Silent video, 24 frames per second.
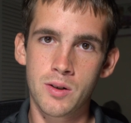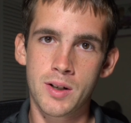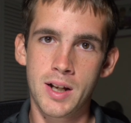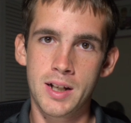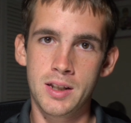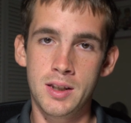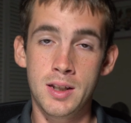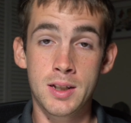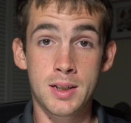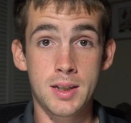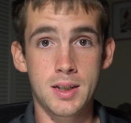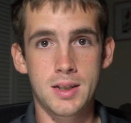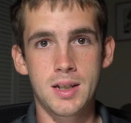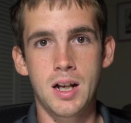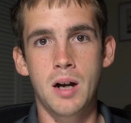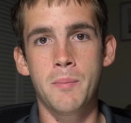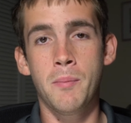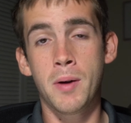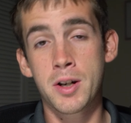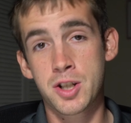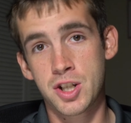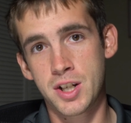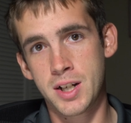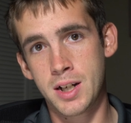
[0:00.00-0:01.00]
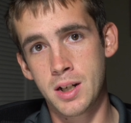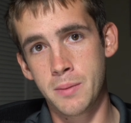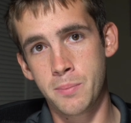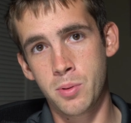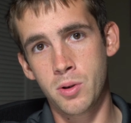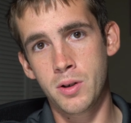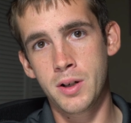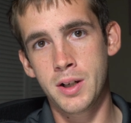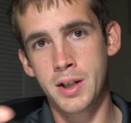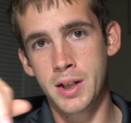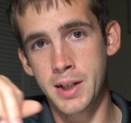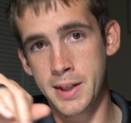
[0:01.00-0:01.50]
Okay, this is how much I need to
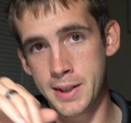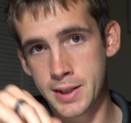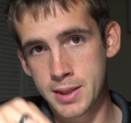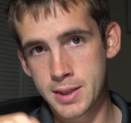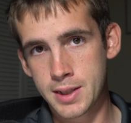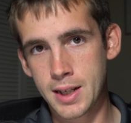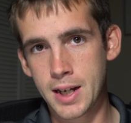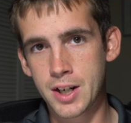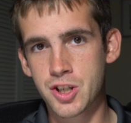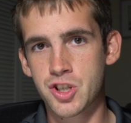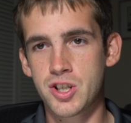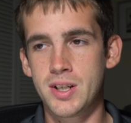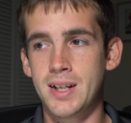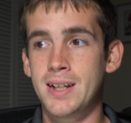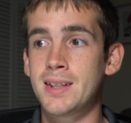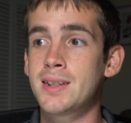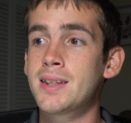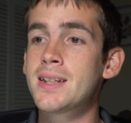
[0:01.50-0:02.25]
put in each section,